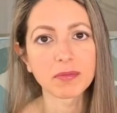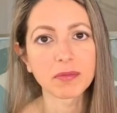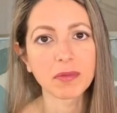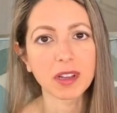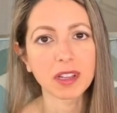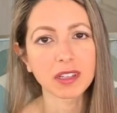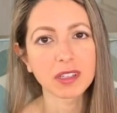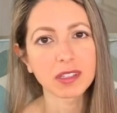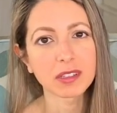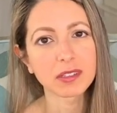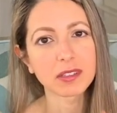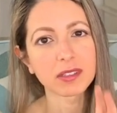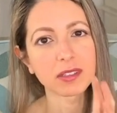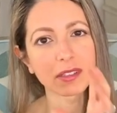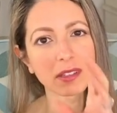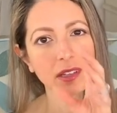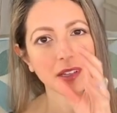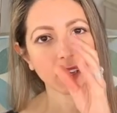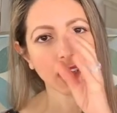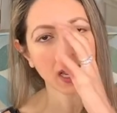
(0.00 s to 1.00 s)
It's
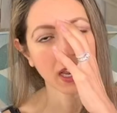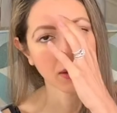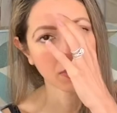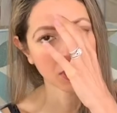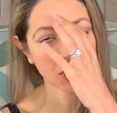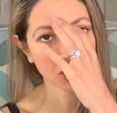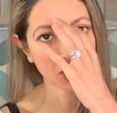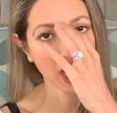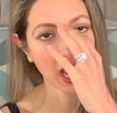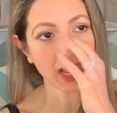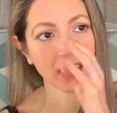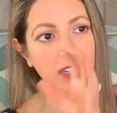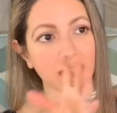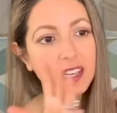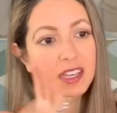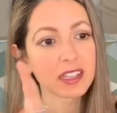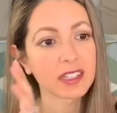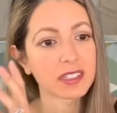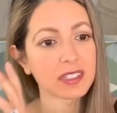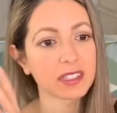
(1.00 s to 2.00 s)
again with channeling,
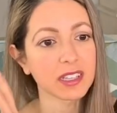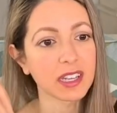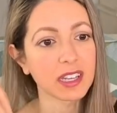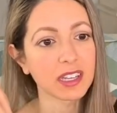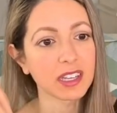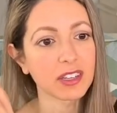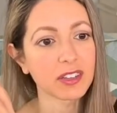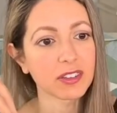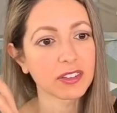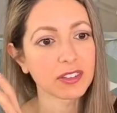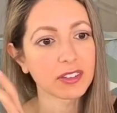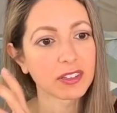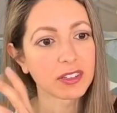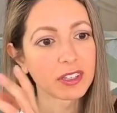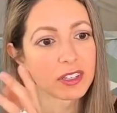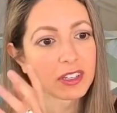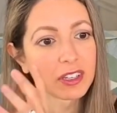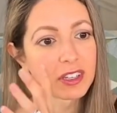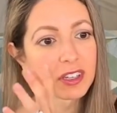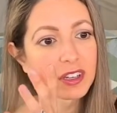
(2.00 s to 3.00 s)
it's like
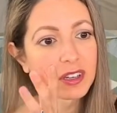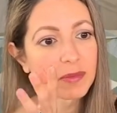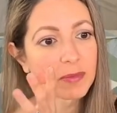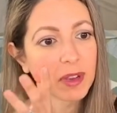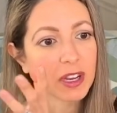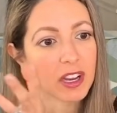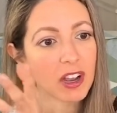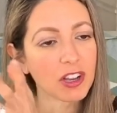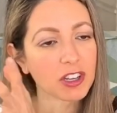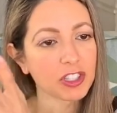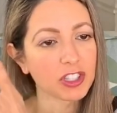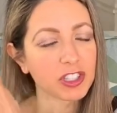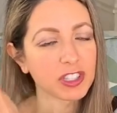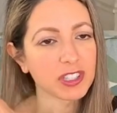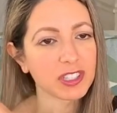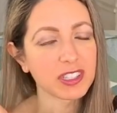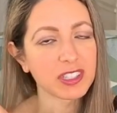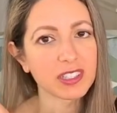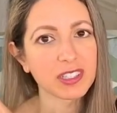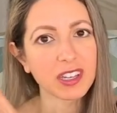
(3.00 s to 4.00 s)
my
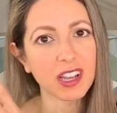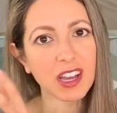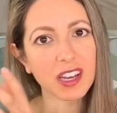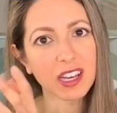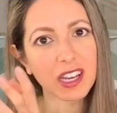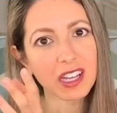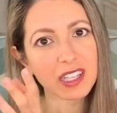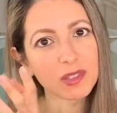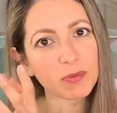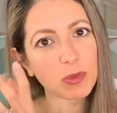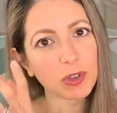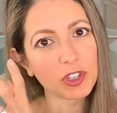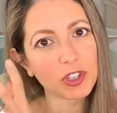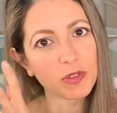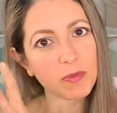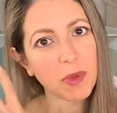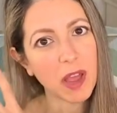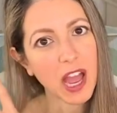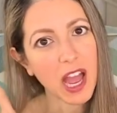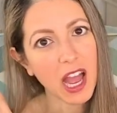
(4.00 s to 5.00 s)
consciousness kind of gets pushed
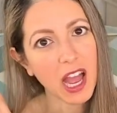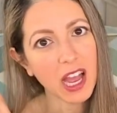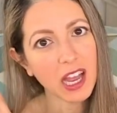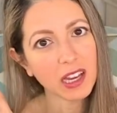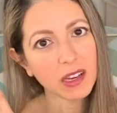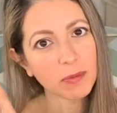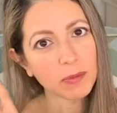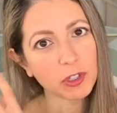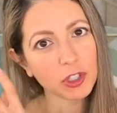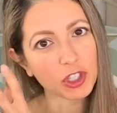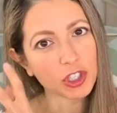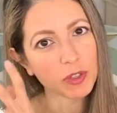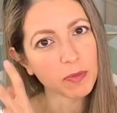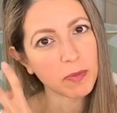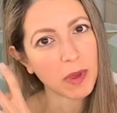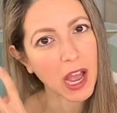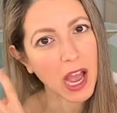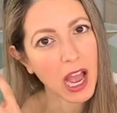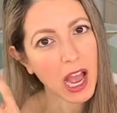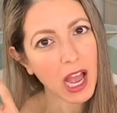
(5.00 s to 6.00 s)

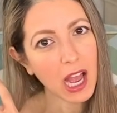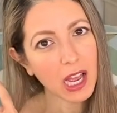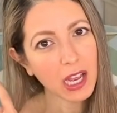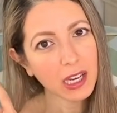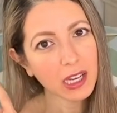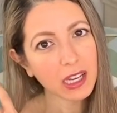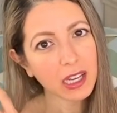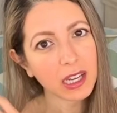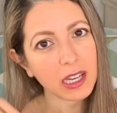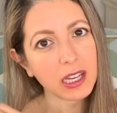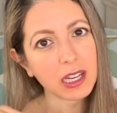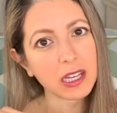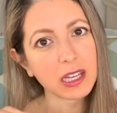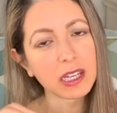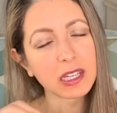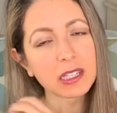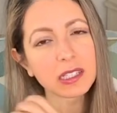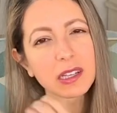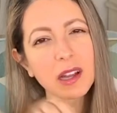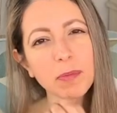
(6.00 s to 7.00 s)
back.
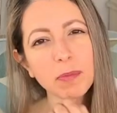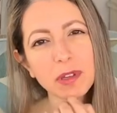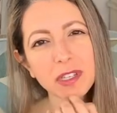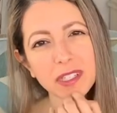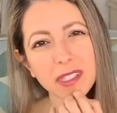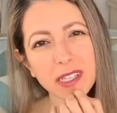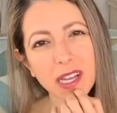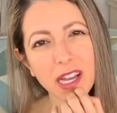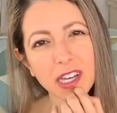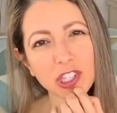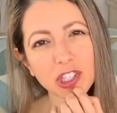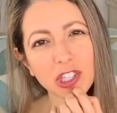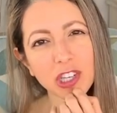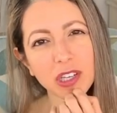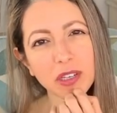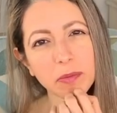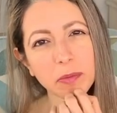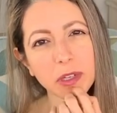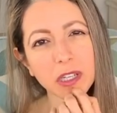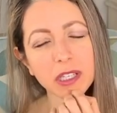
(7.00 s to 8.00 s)
It's not
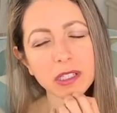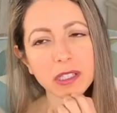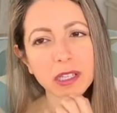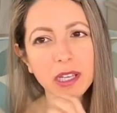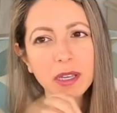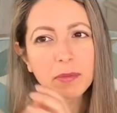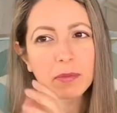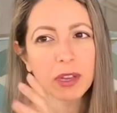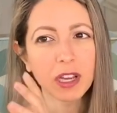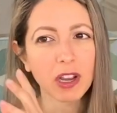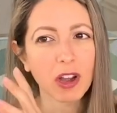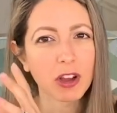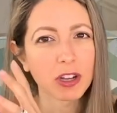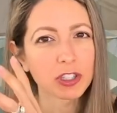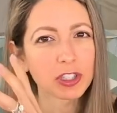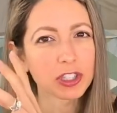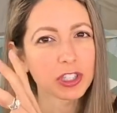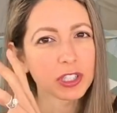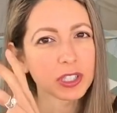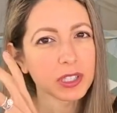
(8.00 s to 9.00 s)
possession, but it's like my
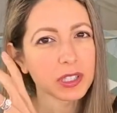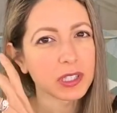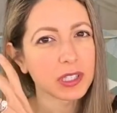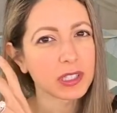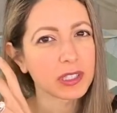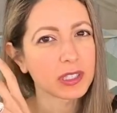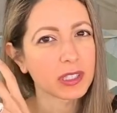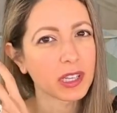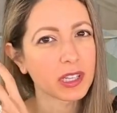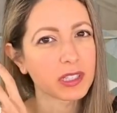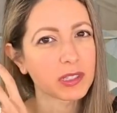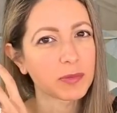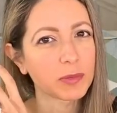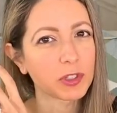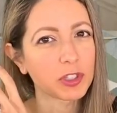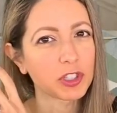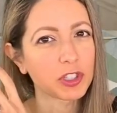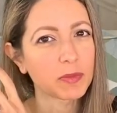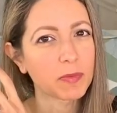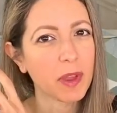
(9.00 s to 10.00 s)
consciousness gets
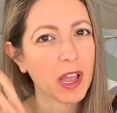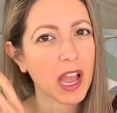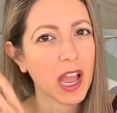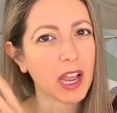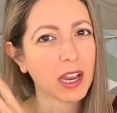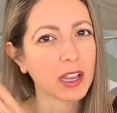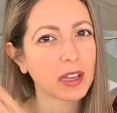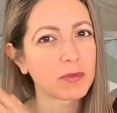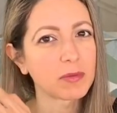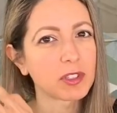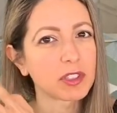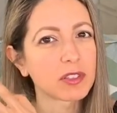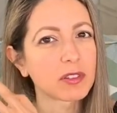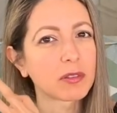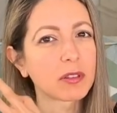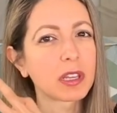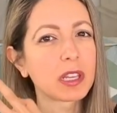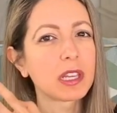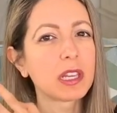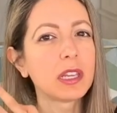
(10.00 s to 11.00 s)
pushed back. I'm still
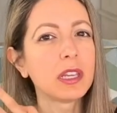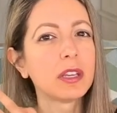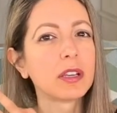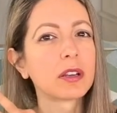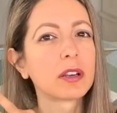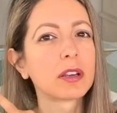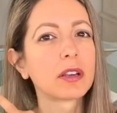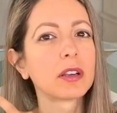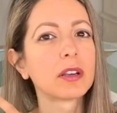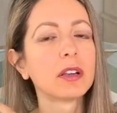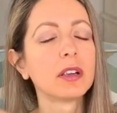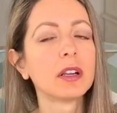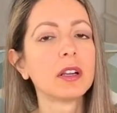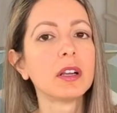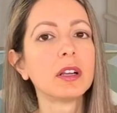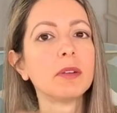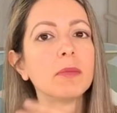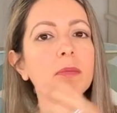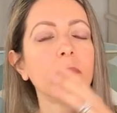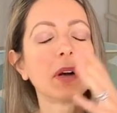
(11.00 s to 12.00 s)
here,
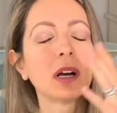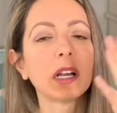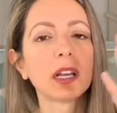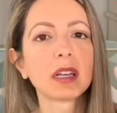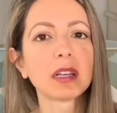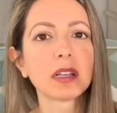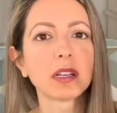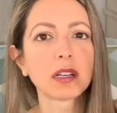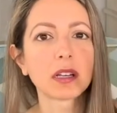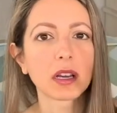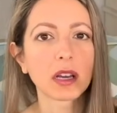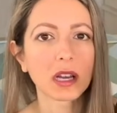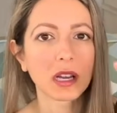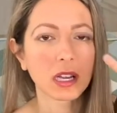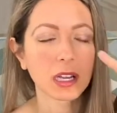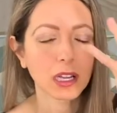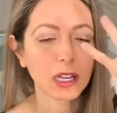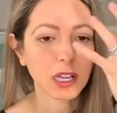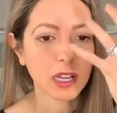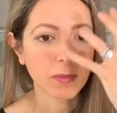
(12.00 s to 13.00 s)
but
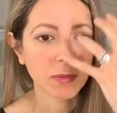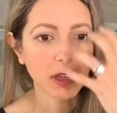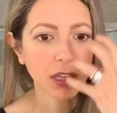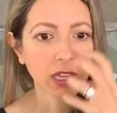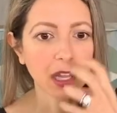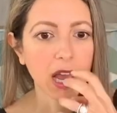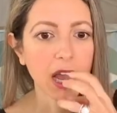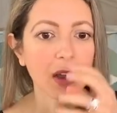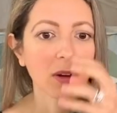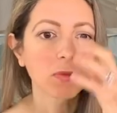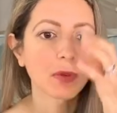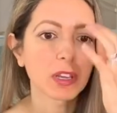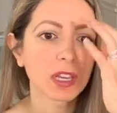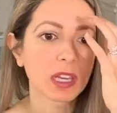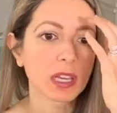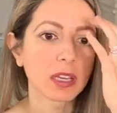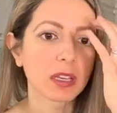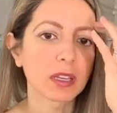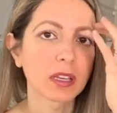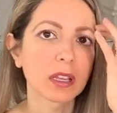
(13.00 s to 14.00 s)
I'm
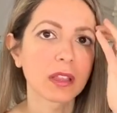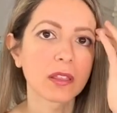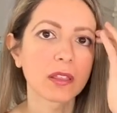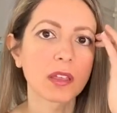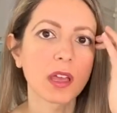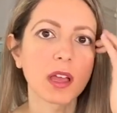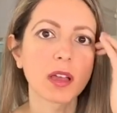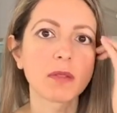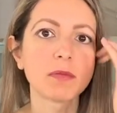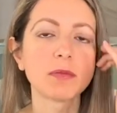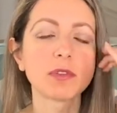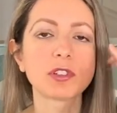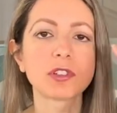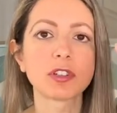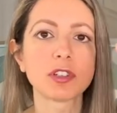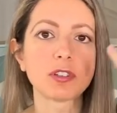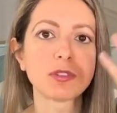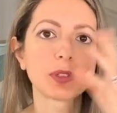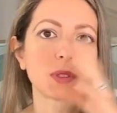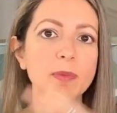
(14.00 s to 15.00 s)
allowing them to
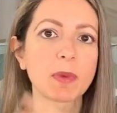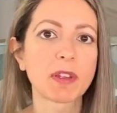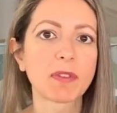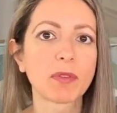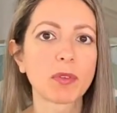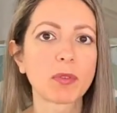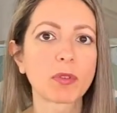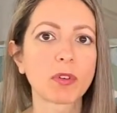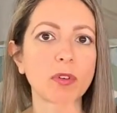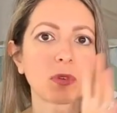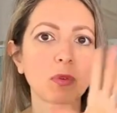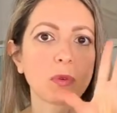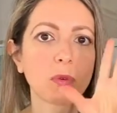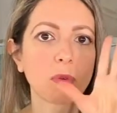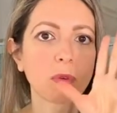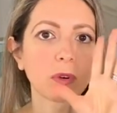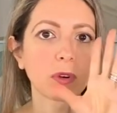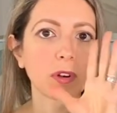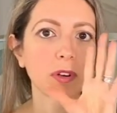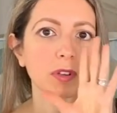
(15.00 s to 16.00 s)
use my vocal
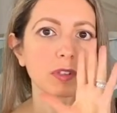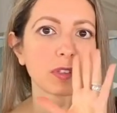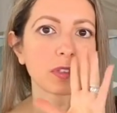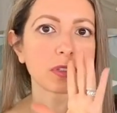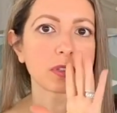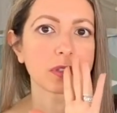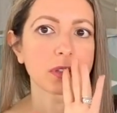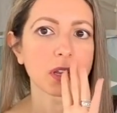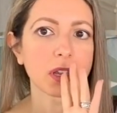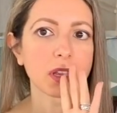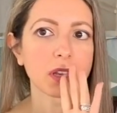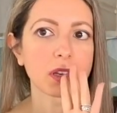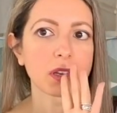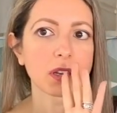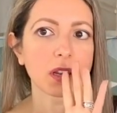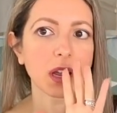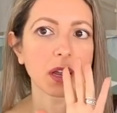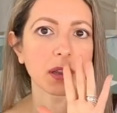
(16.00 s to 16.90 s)
cords, and I